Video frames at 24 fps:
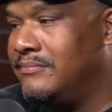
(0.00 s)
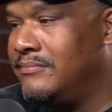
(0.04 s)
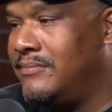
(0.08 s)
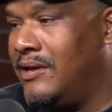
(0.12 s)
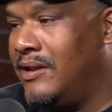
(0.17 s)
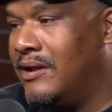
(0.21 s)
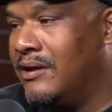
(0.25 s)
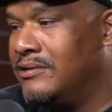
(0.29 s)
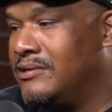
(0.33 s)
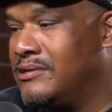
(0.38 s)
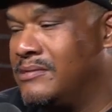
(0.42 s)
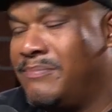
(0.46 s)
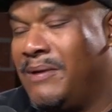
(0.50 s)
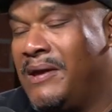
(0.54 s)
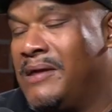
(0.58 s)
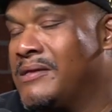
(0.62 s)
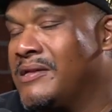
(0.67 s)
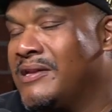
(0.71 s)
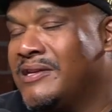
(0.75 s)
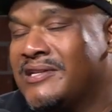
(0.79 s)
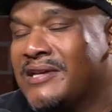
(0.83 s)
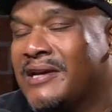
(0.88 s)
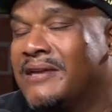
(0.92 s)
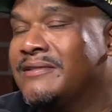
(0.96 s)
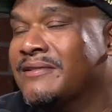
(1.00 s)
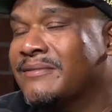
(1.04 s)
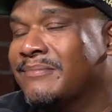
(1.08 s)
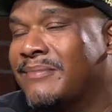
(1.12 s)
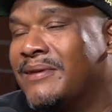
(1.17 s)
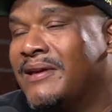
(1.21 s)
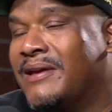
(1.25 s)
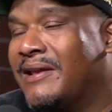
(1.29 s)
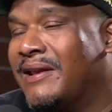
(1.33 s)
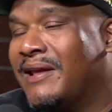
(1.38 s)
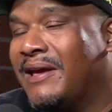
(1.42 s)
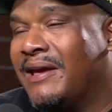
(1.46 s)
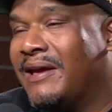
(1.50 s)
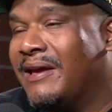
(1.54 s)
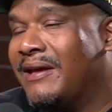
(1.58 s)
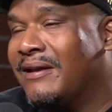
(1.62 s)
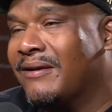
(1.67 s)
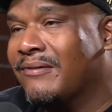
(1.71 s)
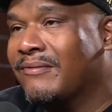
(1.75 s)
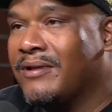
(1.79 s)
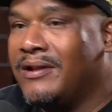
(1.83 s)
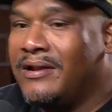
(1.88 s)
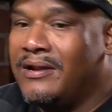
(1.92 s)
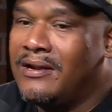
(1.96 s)
you know, just basically judging me, and
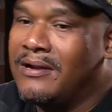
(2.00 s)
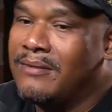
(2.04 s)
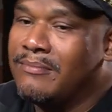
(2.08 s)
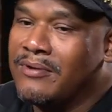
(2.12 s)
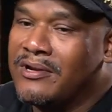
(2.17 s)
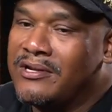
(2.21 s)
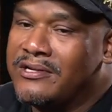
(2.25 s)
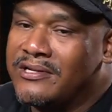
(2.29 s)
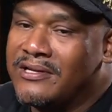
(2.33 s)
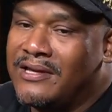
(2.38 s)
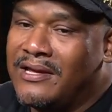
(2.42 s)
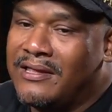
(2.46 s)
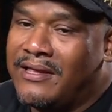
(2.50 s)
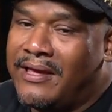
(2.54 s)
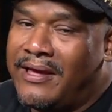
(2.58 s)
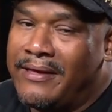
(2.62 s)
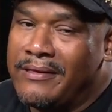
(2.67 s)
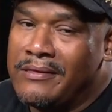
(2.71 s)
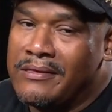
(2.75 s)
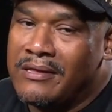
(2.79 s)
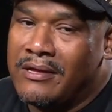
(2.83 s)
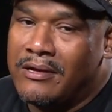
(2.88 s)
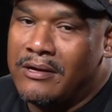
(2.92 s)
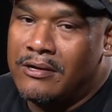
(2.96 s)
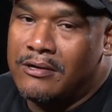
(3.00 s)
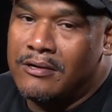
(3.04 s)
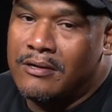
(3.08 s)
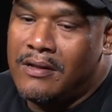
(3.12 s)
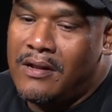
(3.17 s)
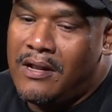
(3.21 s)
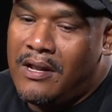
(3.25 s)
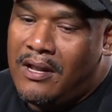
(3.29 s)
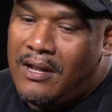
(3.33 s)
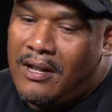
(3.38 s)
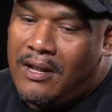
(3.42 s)
I really didn't appreciate that. So,